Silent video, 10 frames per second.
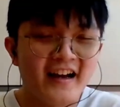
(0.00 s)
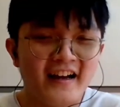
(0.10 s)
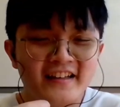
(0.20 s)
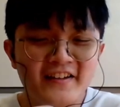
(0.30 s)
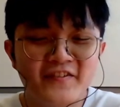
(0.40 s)
Yeah,
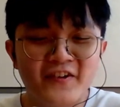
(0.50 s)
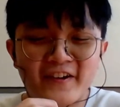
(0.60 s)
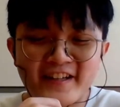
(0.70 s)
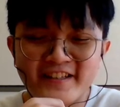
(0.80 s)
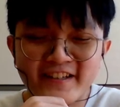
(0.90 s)
I think for
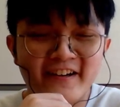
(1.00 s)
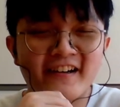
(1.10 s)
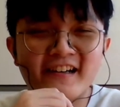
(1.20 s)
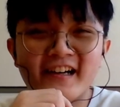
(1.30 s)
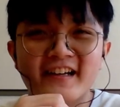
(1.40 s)
laser
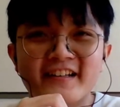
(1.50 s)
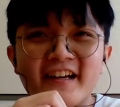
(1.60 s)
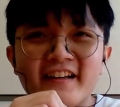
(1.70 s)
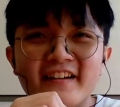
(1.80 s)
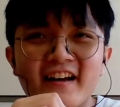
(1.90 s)
cut, right?
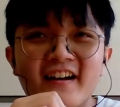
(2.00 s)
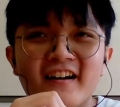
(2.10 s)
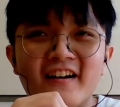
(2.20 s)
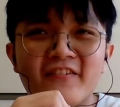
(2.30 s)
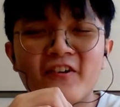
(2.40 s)
Then
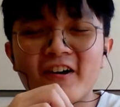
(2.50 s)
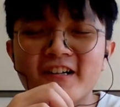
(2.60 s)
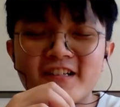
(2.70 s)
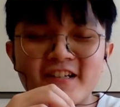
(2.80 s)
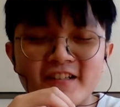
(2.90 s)
for
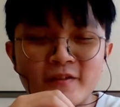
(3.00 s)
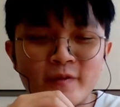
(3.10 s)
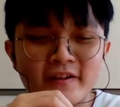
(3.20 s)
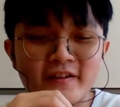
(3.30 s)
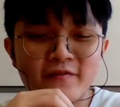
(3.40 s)
us is
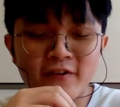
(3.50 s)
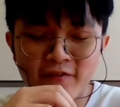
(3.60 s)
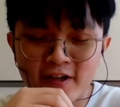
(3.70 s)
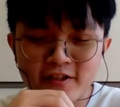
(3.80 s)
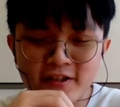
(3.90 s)

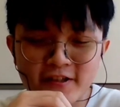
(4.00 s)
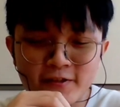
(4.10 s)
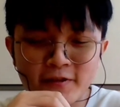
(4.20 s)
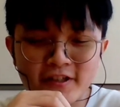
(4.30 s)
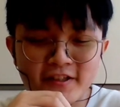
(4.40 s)
for furniture
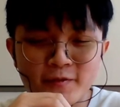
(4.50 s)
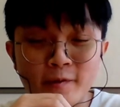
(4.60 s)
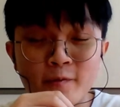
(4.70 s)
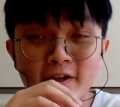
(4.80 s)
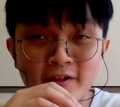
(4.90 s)
students
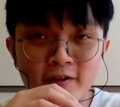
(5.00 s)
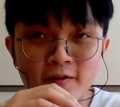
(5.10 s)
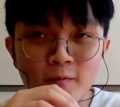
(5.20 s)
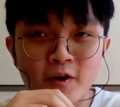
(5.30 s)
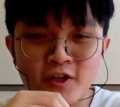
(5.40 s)
we work in
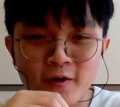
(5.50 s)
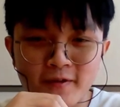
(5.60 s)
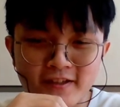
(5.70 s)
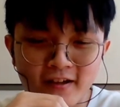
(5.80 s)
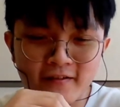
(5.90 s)
the workshop
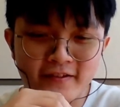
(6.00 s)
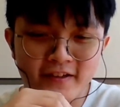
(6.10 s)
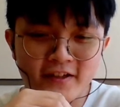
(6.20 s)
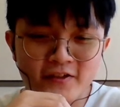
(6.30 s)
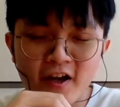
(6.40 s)
itself.
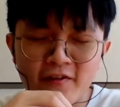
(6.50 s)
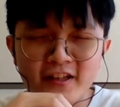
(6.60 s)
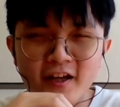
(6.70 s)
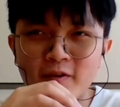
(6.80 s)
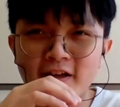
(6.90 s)
So
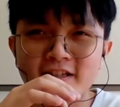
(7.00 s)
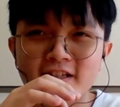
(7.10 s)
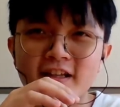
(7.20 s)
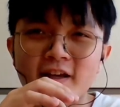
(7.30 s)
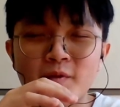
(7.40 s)
every time we
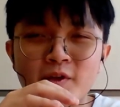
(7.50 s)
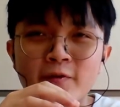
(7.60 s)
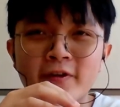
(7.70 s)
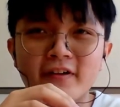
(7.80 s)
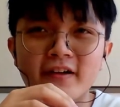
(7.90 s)
see them
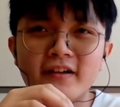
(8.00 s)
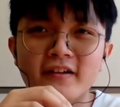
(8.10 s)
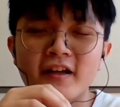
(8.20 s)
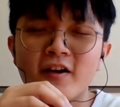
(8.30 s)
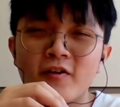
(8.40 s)
queuing, right?
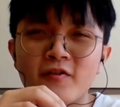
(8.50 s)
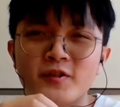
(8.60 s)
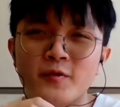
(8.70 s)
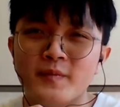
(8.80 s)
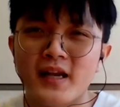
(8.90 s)
Then all of
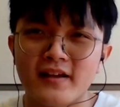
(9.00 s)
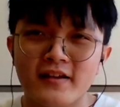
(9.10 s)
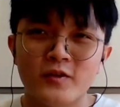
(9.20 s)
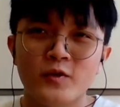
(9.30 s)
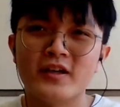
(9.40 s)
us will be
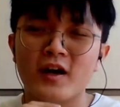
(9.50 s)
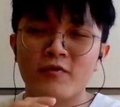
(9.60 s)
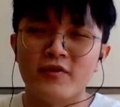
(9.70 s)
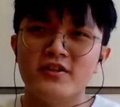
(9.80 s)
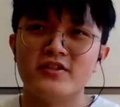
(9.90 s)
like doing
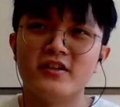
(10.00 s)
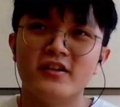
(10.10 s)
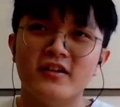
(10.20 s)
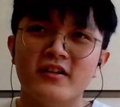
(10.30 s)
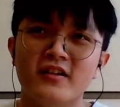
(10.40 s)
our
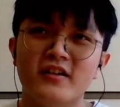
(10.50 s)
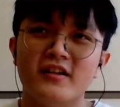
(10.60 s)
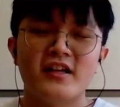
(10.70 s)
furniture,